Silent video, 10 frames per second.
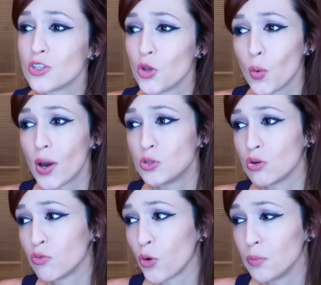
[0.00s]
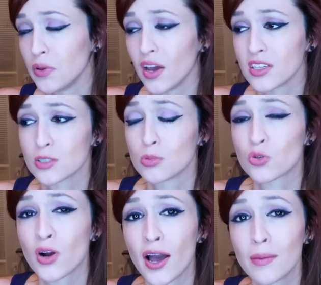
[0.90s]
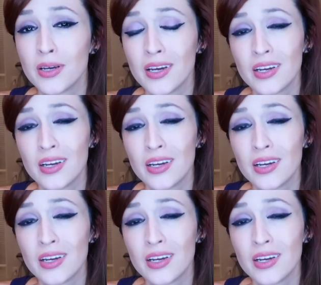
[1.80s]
the only way to avoid being unsubscribed,